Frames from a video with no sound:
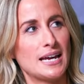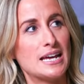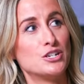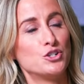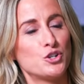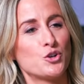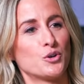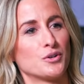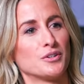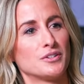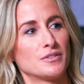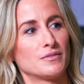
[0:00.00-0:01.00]

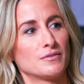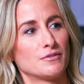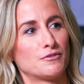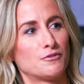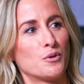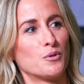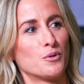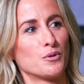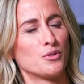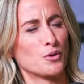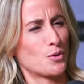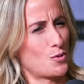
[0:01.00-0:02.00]
endured for
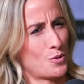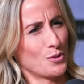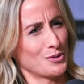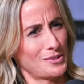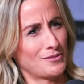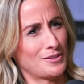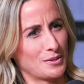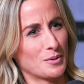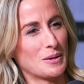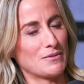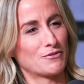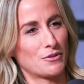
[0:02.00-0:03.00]
the cause, if you see what
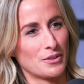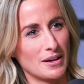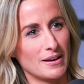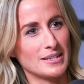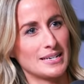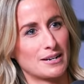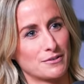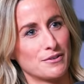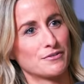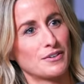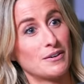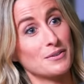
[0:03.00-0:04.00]
I mean, for the idea
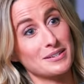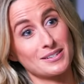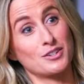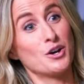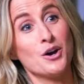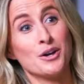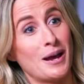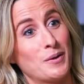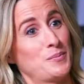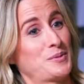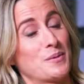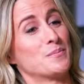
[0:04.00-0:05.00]
of, oh, this could
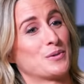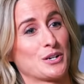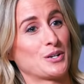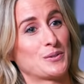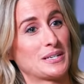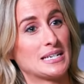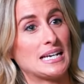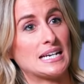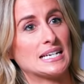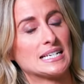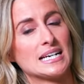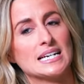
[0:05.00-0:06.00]
help someone who's in
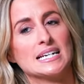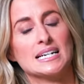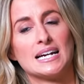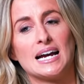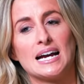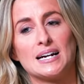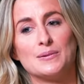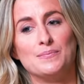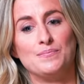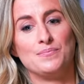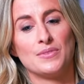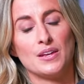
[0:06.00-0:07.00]
need.
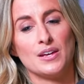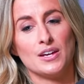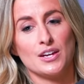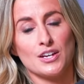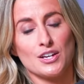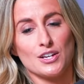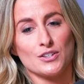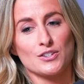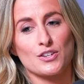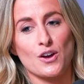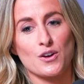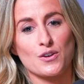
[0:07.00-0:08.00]
Um,
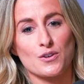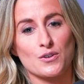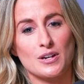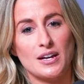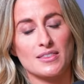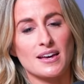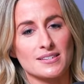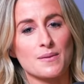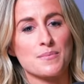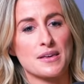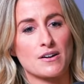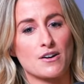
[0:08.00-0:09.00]
so that's
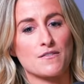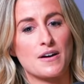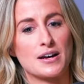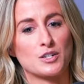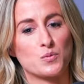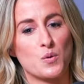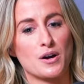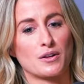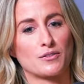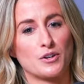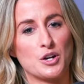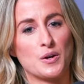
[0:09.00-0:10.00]
something I've had to work
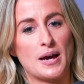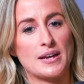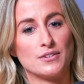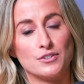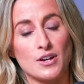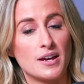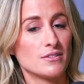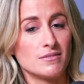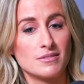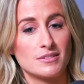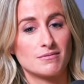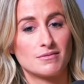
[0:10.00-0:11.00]
through and
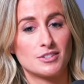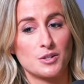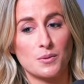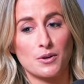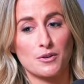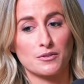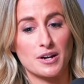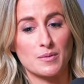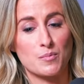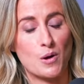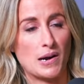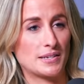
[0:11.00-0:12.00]
and do a lot of kind
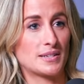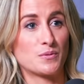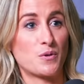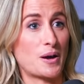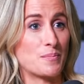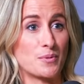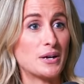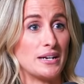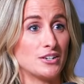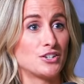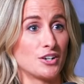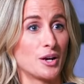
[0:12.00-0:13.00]
of practicing what I
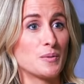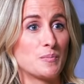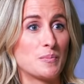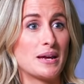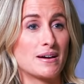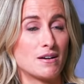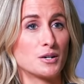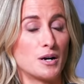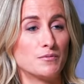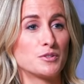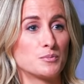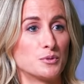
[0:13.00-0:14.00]
preach, you know, being
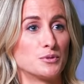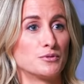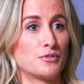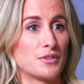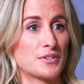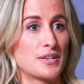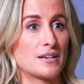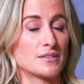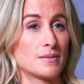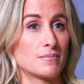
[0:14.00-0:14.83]
uncomfortable for the sake of